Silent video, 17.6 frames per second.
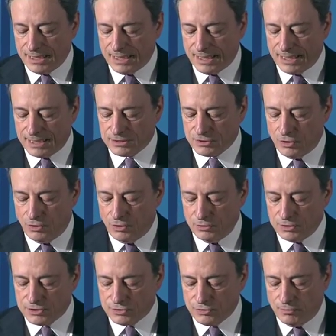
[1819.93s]
has
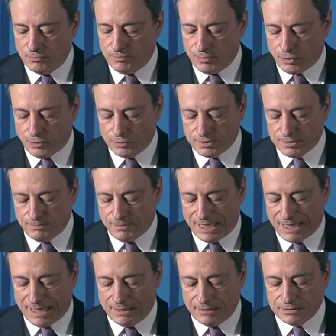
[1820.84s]
also brought
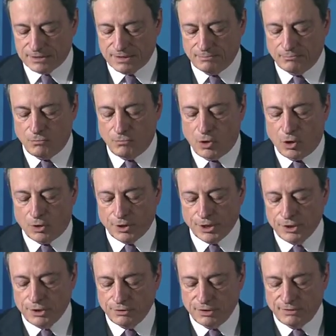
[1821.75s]
about a more
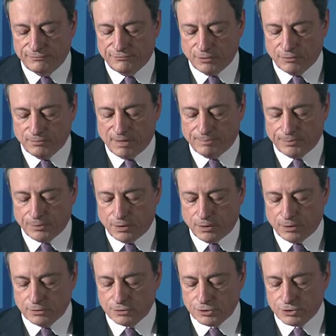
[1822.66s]
uniform
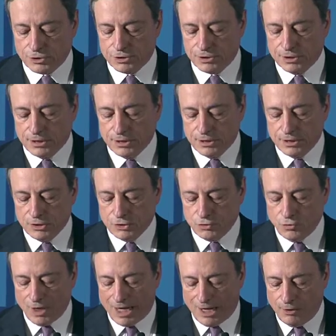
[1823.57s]
approach
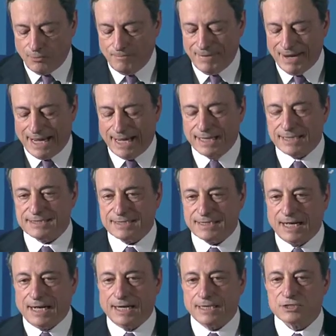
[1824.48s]
to how banks
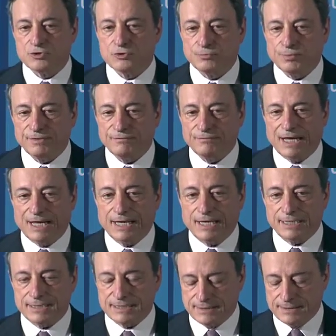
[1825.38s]
are
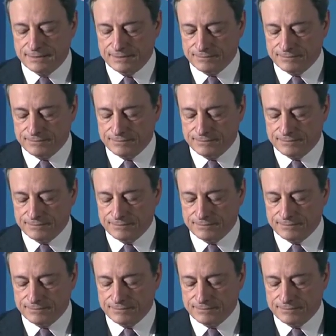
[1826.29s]
supervised.